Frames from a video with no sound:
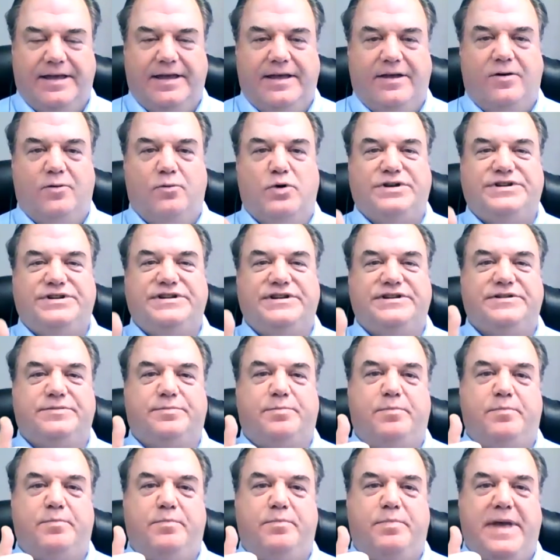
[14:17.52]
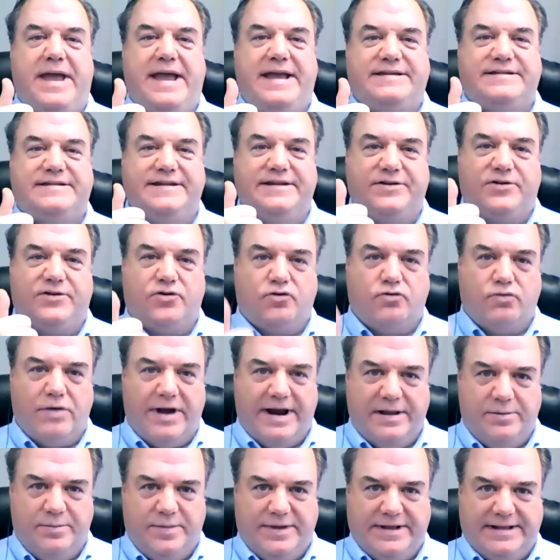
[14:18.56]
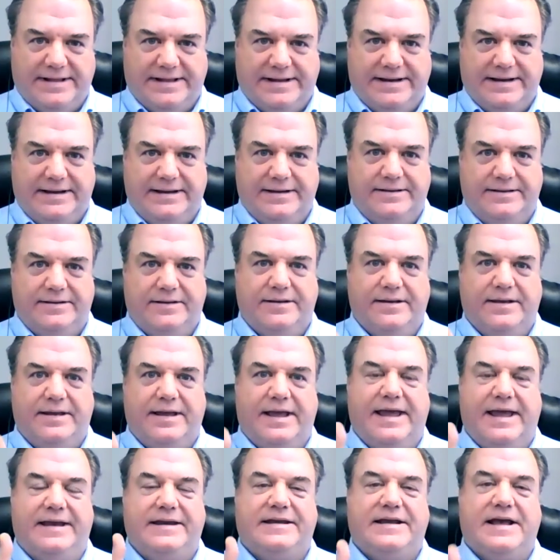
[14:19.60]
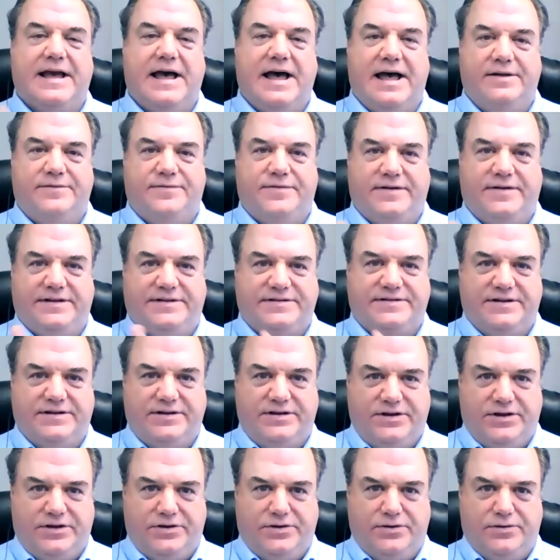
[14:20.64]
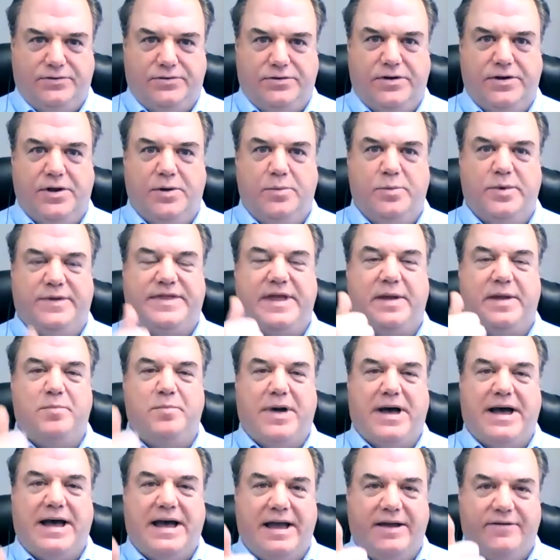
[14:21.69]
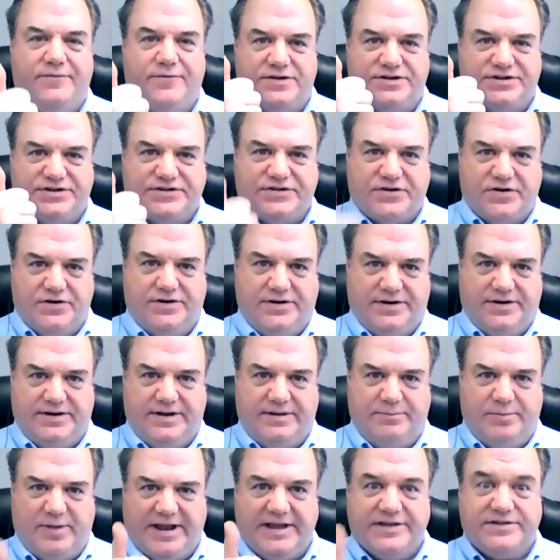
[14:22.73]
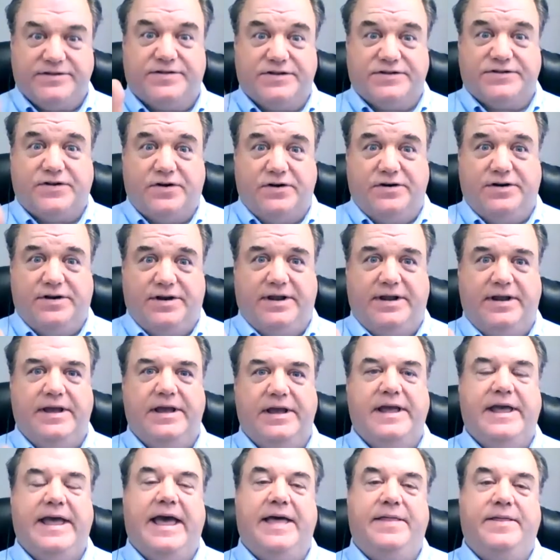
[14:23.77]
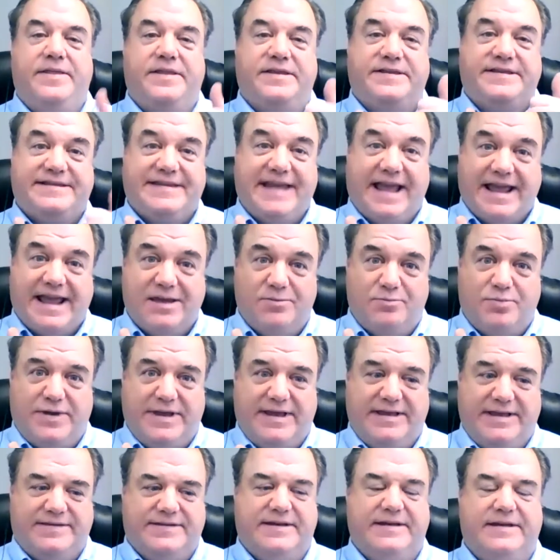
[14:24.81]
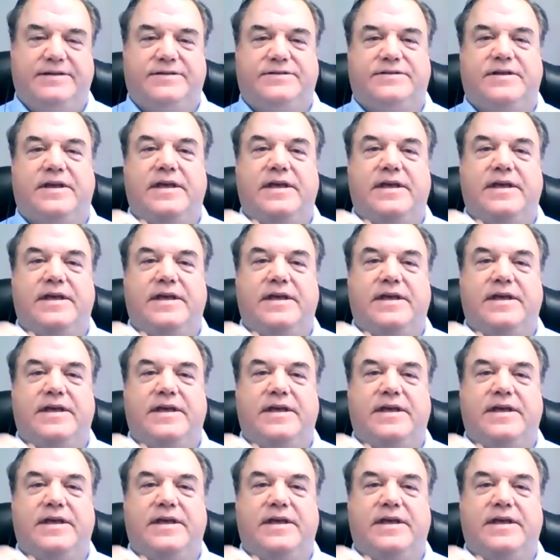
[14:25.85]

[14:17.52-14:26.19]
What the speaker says: which is based in credibility and confidence in you. But they buy for certainty, because of the certainty. And then the second piece is